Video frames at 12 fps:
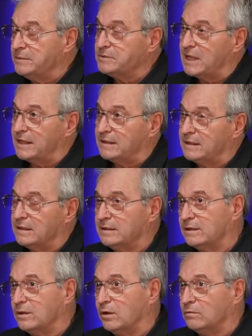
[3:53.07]
like
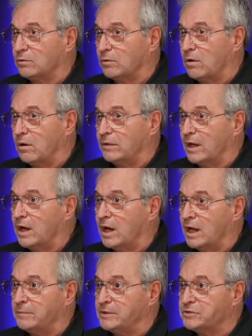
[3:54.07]
overall the
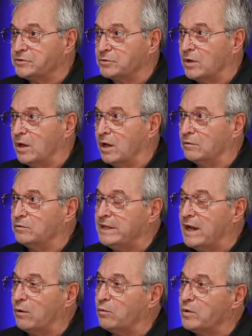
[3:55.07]
economy's strong.
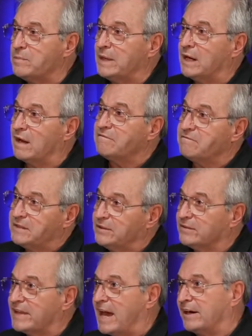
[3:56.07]
Now, we may not feel
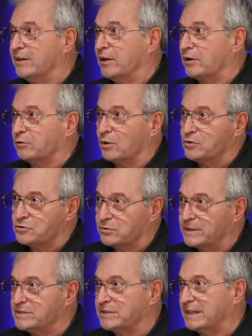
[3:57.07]
that in our
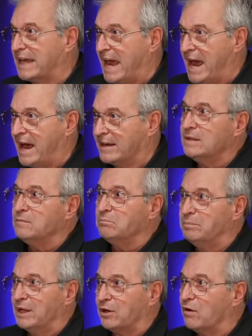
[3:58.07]
groceries and gas,
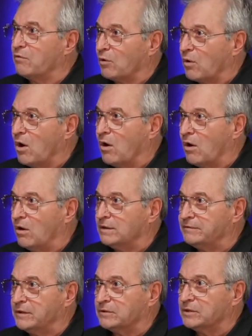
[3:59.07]
but overall, if
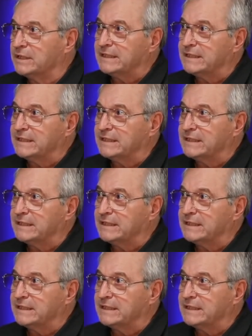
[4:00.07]
you look at the